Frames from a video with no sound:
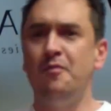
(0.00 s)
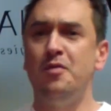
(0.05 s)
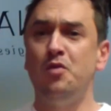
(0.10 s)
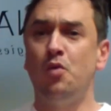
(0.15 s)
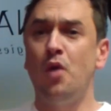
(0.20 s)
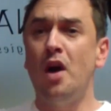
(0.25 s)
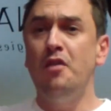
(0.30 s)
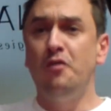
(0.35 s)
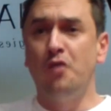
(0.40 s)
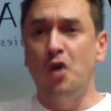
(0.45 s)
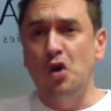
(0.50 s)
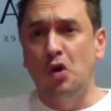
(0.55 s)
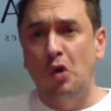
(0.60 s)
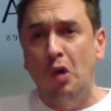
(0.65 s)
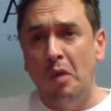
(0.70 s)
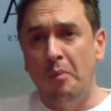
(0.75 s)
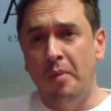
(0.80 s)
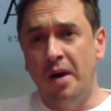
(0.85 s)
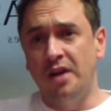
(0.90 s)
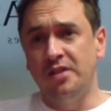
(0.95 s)
been quite
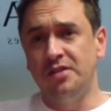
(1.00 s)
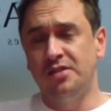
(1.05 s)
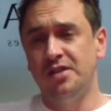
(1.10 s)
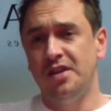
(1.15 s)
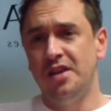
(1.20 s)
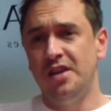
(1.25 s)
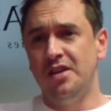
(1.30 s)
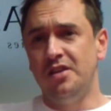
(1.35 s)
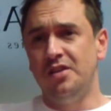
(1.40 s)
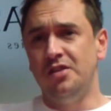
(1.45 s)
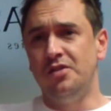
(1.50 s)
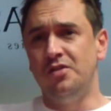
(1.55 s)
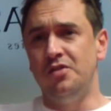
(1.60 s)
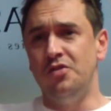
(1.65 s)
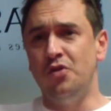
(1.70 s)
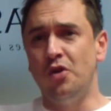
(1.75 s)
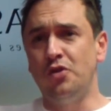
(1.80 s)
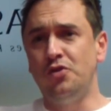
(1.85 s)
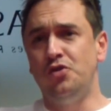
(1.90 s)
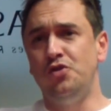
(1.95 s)
vocal about
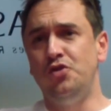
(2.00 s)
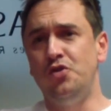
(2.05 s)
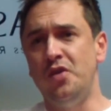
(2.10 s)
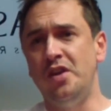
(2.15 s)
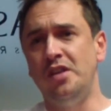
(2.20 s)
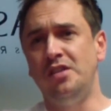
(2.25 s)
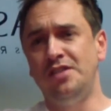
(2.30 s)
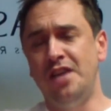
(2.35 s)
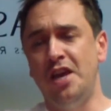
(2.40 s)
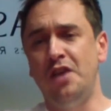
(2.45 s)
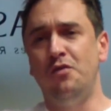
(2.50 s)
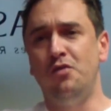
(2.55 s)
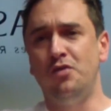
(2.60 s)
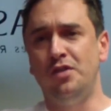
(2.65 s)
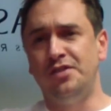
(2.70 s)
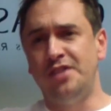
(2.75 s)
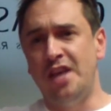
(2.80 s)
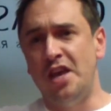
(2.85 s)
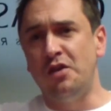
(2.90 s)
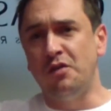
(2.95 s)
not doing tech for
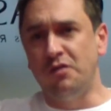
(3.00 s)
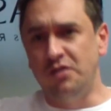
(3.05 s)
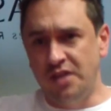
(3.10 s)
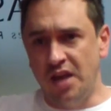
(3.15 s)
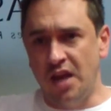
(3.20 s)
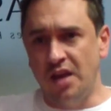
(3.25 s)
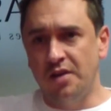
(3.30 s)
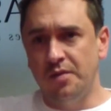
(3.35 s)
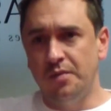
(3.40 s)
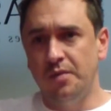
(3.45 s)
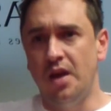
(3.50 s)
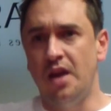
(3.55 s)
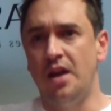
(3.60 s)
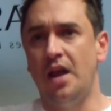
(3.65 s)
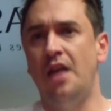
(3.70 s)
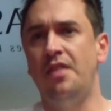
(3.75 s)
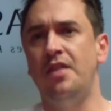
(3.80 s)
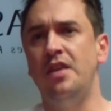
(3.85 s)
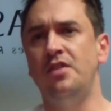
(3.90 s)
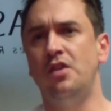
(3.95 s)
the sake of tech, and
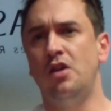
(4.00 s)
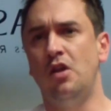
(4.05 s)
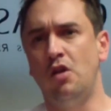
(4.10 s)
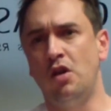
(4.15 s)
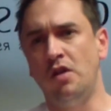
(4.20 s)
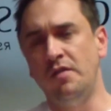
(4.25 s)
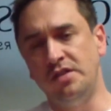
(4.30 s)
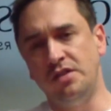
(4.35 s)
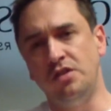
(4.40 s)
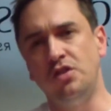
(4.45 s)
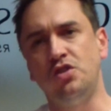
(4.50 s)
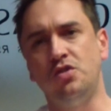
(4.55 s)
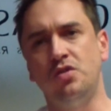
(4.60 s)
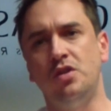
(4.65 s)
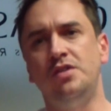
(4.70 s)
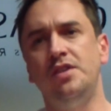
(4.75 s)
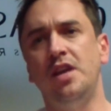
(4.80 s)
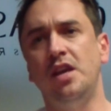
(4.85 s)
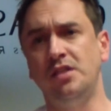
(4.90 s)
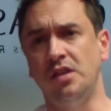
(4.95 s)
I think that a lot of these
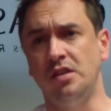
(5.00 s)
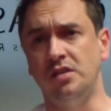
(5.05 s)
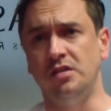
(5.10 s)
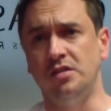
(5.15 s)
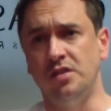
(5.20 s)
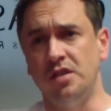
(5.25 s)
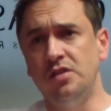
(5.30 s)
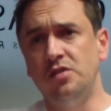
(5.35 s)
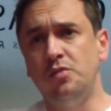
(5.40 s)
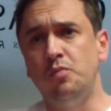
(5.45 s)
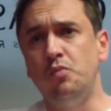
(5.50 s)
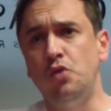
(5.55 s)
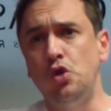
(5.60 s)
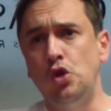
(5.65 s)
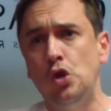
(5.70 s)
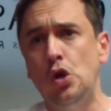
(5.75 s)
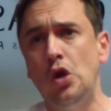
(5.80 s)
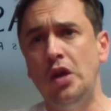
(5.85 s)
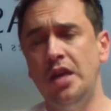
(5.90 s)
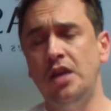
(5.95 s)
Insurtechs exist
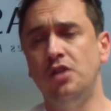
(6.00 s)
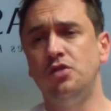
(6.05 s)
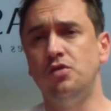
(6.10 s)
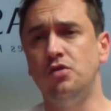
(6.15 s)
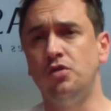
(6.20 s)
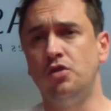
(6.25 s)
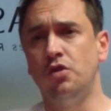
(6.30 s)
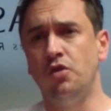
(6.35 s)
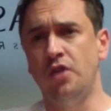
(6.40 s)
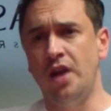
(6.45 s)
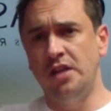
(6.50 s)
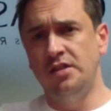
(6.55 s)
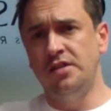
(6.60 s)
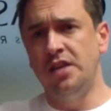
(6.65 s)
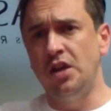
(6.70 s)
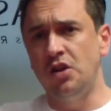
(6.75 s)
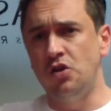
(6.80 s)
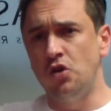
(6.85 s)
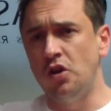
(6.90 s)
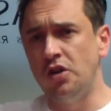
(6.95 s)
purely to create
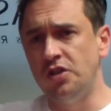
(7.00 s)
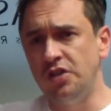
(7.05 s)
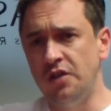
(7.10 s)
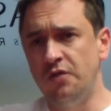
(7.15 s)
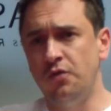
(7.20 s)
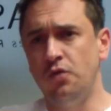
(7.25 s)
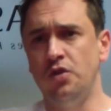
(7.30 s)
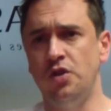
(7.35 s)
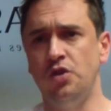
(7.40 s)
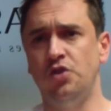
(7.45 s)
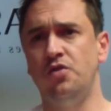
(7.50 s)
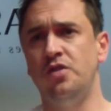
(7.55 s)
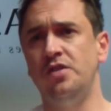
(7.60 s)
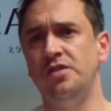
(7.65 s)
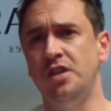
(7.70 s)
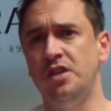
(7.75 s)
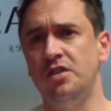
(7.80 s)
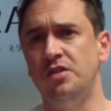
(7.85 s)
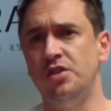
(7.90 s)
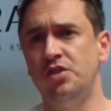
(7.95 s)
technology for the
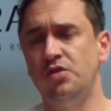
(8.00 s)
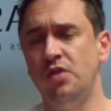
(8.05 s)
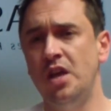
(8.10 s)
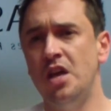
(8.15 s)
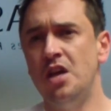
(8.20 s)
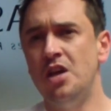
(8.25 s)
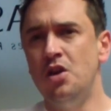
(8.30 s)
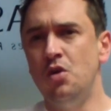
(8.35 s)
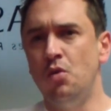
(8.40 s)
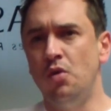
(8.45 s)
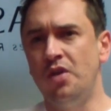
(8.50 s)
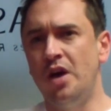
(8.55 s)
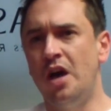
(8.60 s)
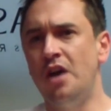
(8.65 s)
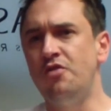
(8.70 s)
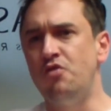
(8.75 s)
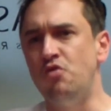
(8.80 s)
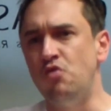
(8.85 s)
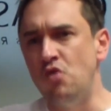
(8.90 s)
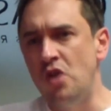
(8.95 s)
insurance industry
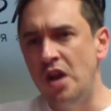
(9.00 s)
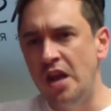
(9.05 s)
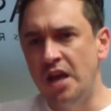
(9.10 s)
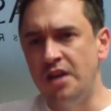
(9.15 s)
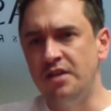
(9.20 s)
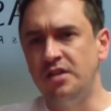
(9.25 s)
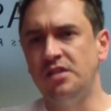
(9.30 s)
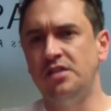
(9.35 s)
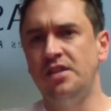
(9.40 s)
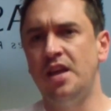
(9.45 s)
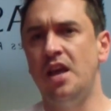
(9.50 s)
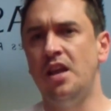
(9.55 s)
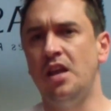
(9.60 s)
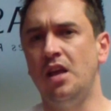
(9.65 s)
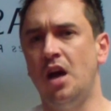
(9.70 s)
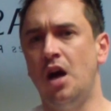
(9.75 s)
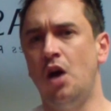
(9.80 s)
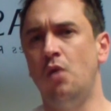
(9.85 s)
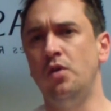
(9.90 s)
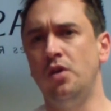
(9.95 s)
without really understanding
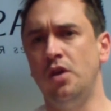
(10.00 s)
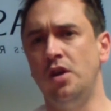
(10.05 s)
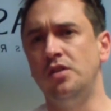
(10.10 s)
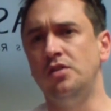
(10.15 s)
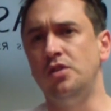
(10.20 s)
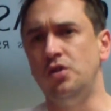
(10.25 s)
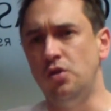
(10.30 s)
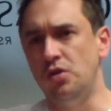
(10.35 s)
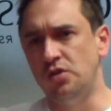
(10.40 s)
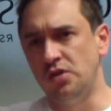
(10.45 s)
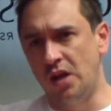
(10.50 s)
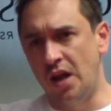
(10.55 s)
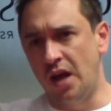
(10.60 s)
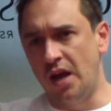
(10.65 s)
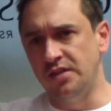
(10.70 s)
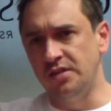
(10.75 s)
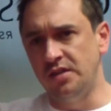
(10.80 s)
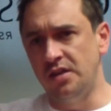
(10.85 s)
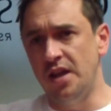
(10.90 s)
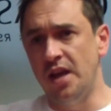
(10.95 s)
how we're going to
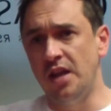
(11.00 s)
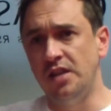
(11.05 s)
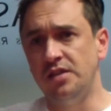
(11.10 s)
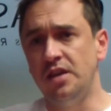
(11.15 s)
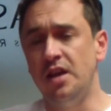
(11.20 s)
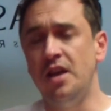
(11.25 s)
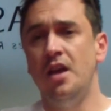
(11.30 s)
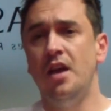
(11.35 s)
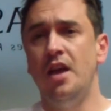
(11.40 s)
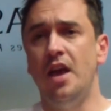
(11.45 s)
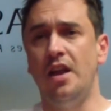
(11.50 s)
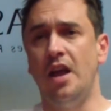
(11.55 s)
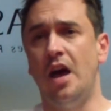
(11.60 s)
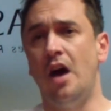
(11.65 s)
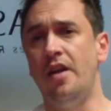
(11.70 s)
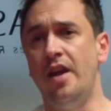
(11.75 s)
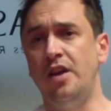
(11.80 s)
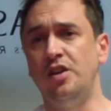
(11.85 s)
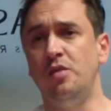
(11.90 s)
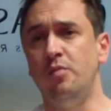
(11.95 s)
utilize it later and
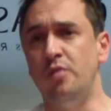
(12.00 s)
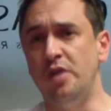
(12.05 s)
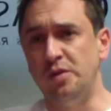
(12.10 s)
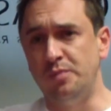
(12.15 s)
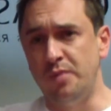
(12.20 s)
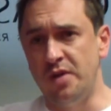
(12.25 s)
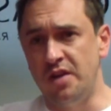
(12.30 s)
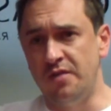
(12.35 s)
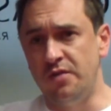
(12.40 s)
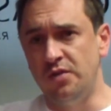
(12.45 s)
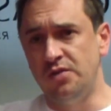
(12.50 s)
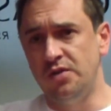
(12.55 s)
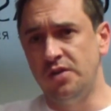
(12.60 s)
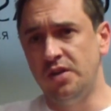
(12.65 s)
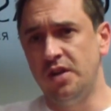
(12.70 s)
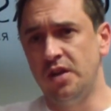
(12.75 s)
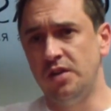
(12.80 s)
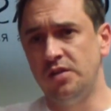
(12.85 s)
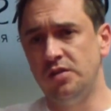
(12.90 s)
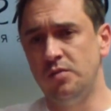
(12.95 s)
how it actually brings benefit to the
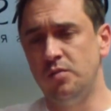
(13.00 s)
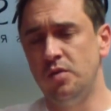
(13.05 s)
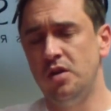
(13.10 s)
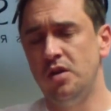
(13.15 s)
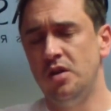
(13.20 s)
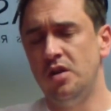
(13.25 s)
customer.